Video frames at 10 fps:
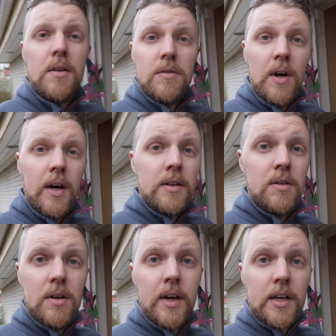So I had
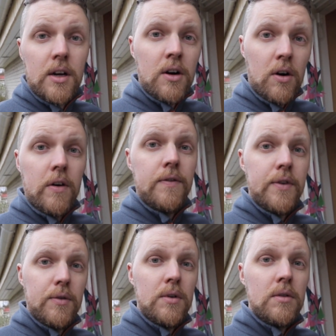to like carve
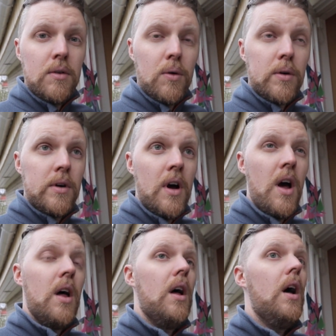through the door
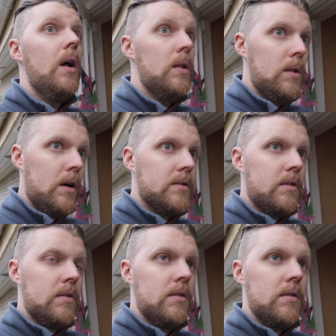a
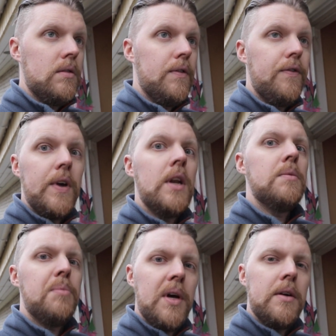lot to fit
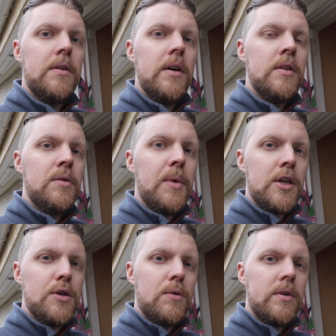it better and to
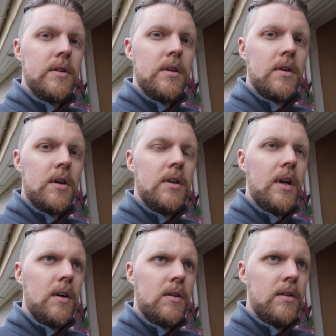make sure that the
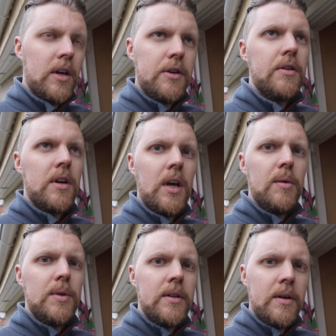connector
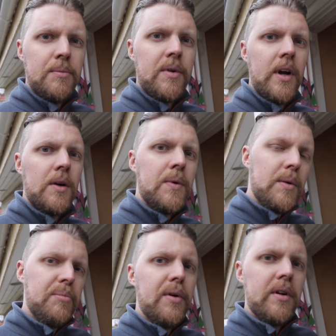cable didn't break when
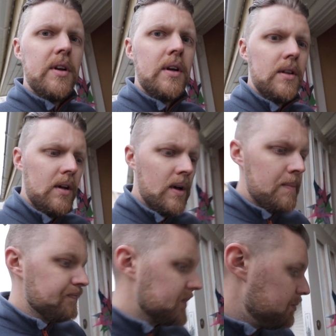I put it in.
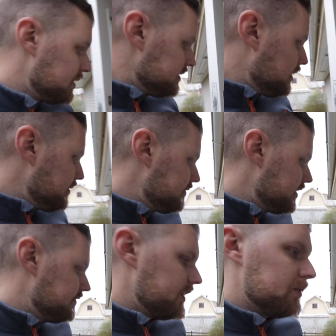But now
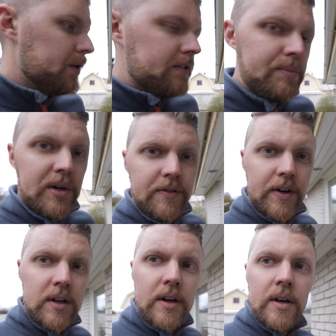everything works
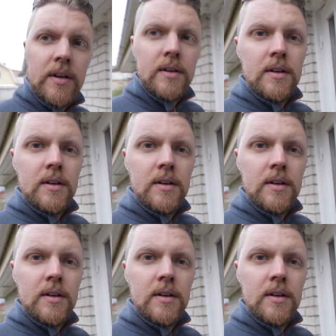perfectly.